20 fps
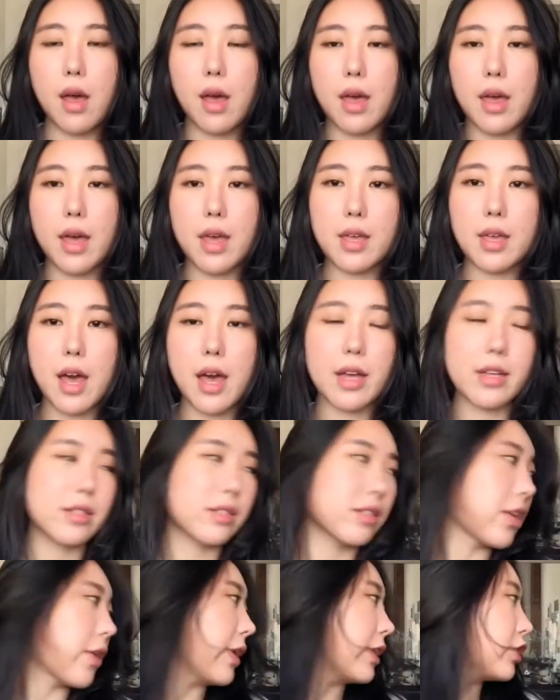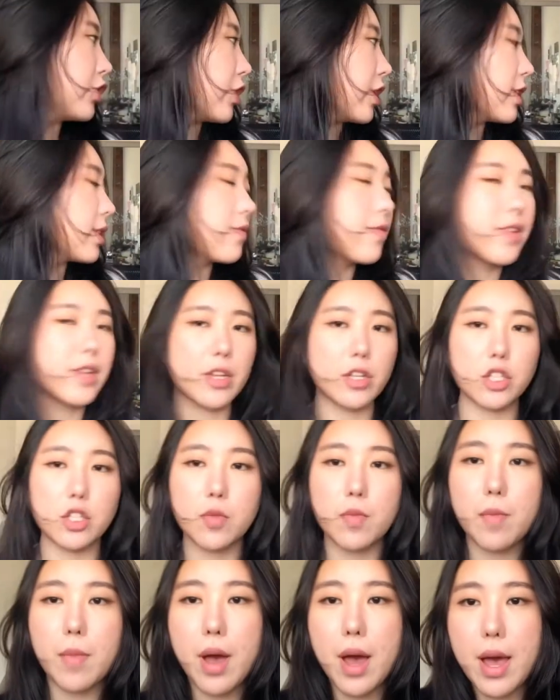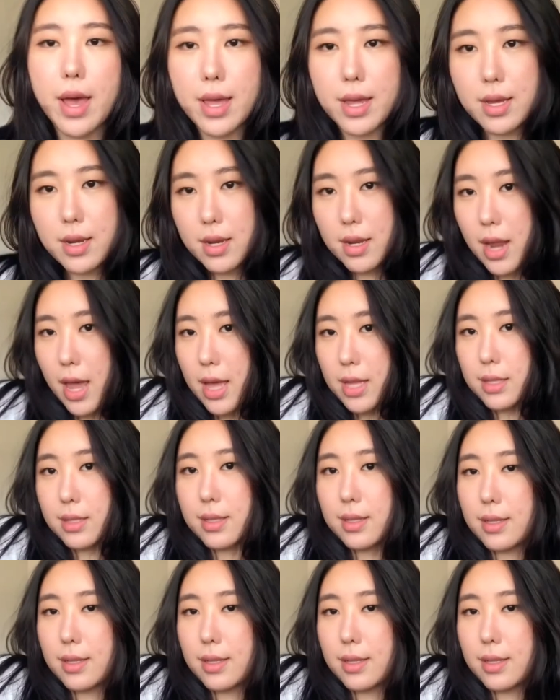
Hey guys, so I just finished my NETS